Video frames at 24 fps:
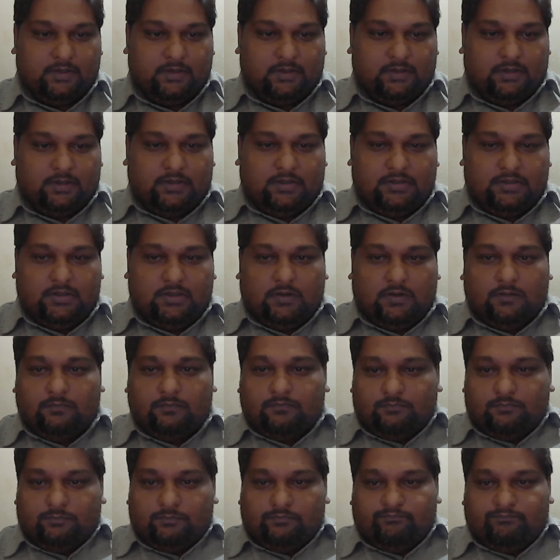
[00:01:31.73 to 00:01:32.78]
So,
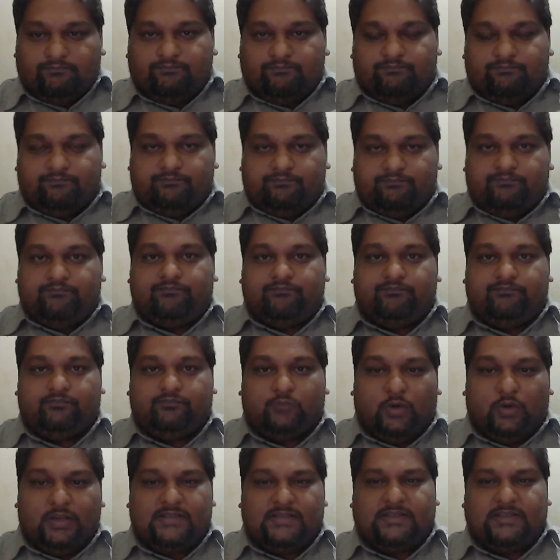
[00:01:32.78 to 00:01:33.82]

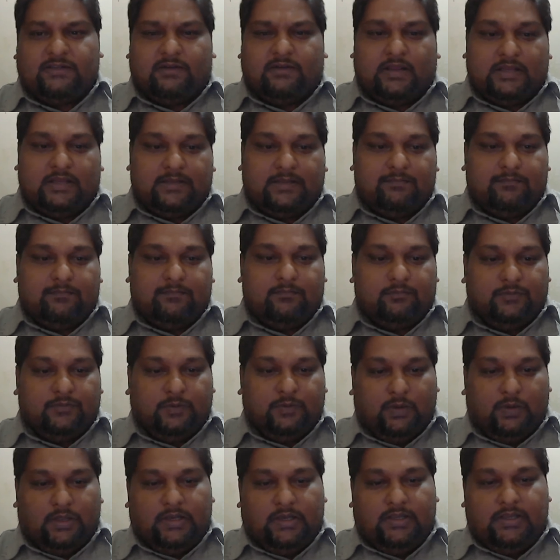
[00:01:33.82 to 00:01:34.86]
what is Diwali?
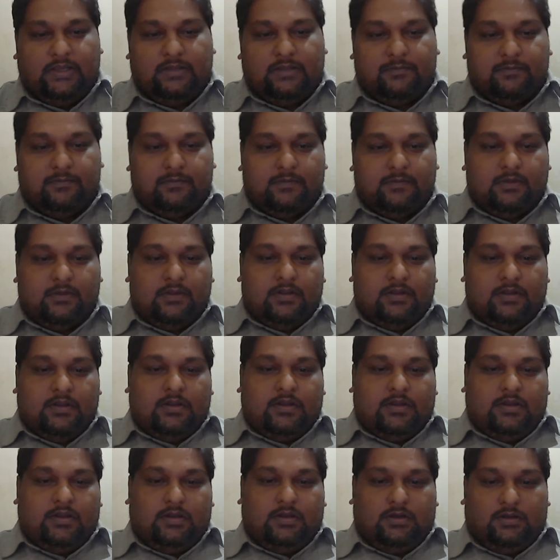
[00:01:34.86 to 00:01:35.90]
Diwali
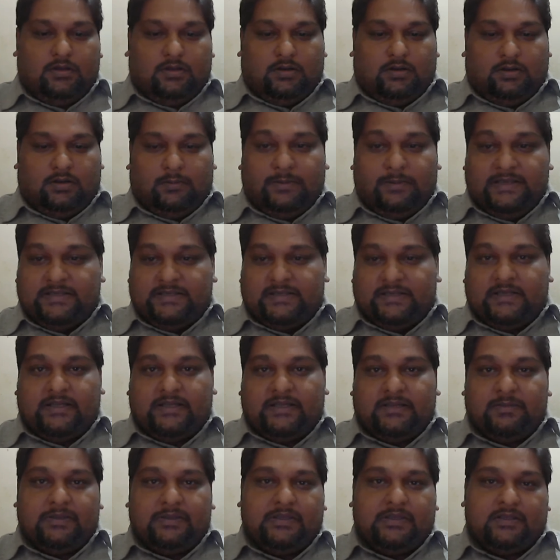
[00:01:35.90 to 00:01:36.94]
basically
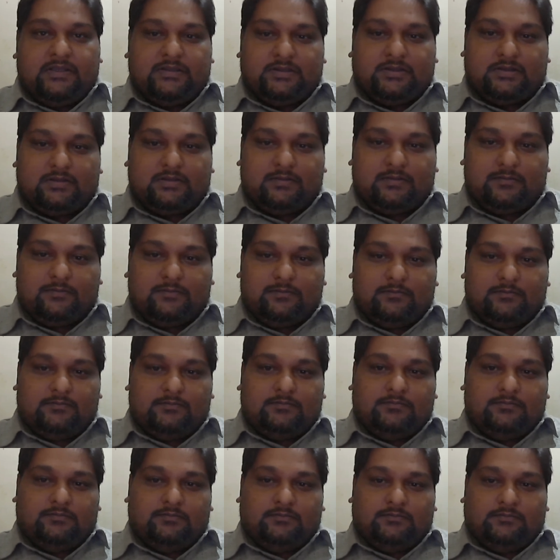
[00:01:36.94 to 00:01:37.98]
means
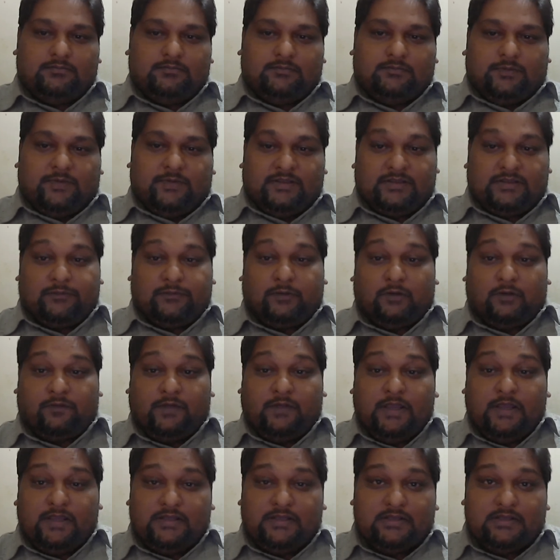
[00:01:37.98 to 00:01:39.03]
the festival of
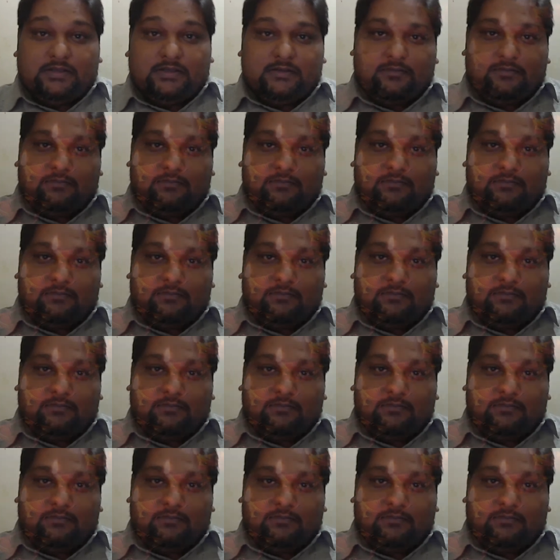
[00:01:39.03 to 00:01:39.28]
lights